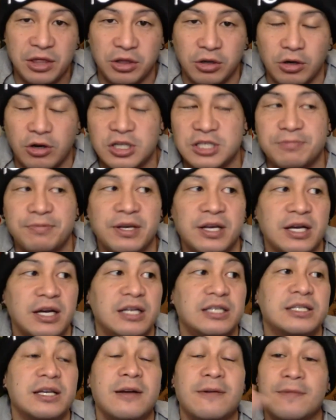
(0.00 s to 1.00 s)
thirds
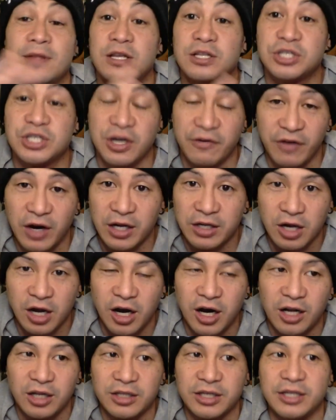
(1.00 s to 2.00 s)
because Javon
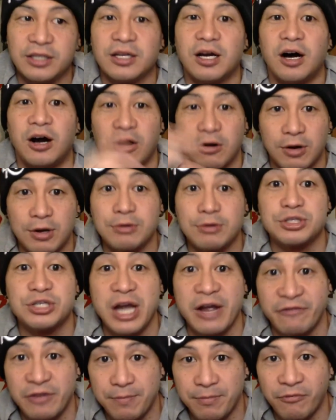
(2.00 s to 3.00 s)
Holland already was
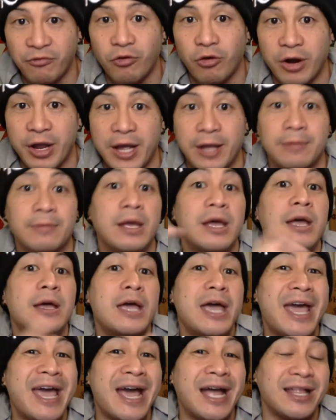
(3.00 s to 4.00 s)
drafted beforehand.
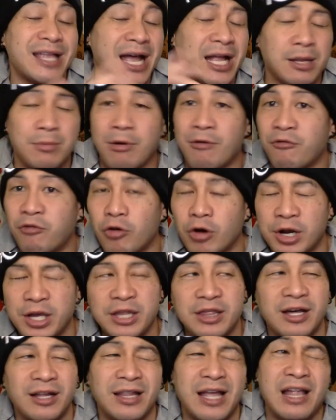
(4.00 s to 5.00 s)
And at number 40,
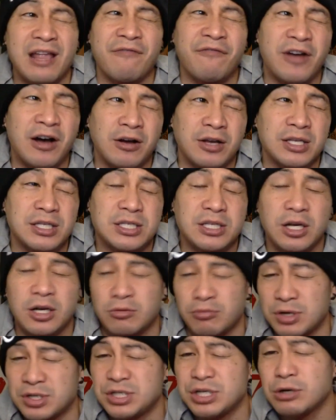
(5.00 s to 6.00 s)
the Atlanta Falcons
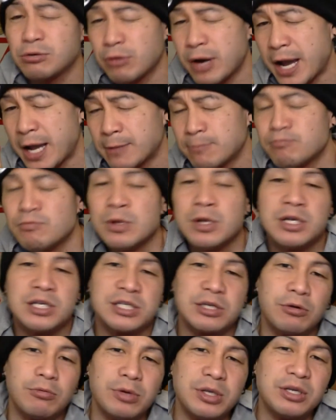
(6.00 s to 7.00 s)
took Richie Grant.
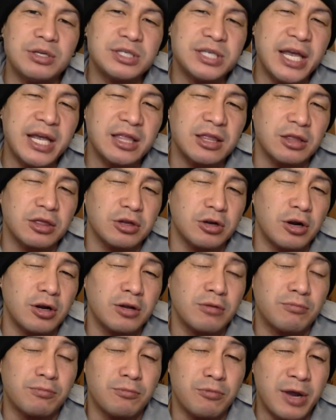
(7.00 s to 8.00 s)
So when you take the third
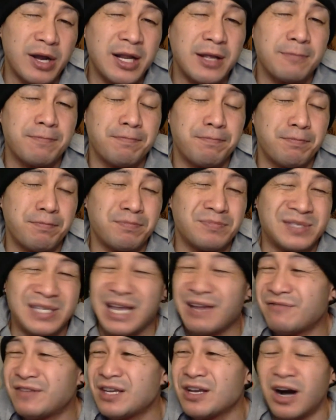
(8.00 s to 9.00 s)
rated
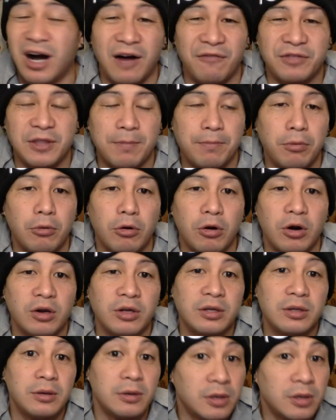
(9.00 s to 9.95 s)
safety off the board,